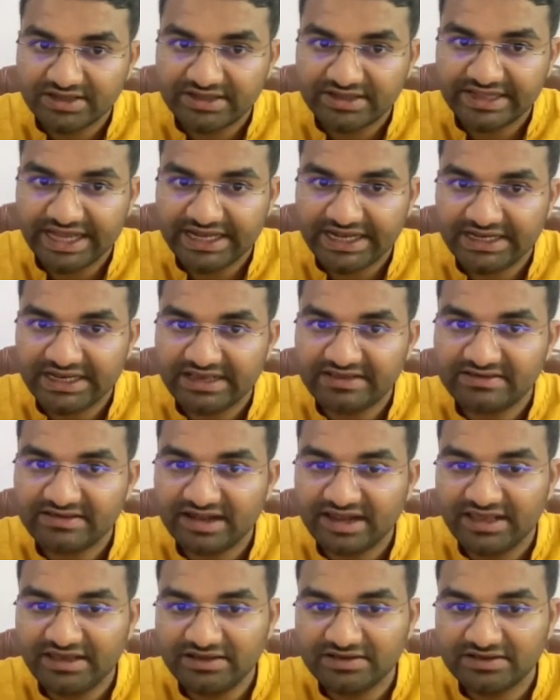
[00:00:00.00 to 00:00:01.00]
Then
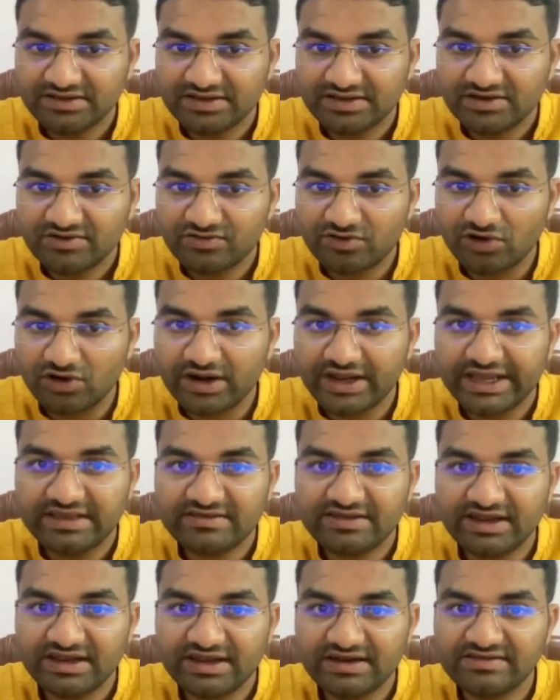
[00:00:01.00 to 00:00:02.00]
nextly for an
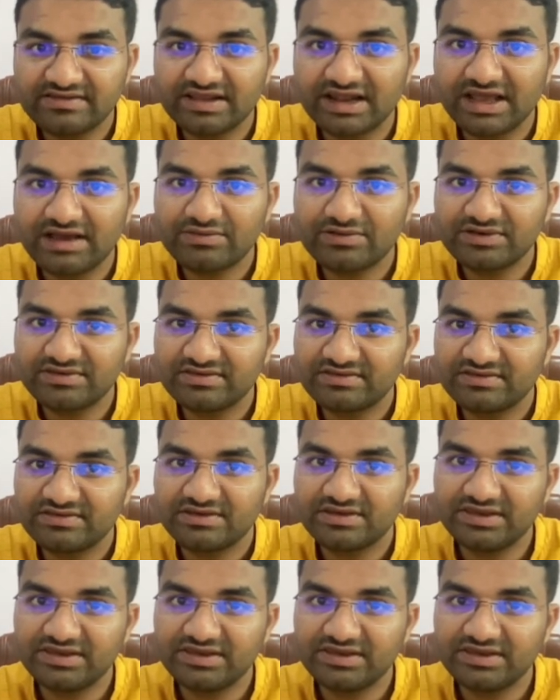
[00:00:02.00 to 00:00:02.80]
extended syllabus,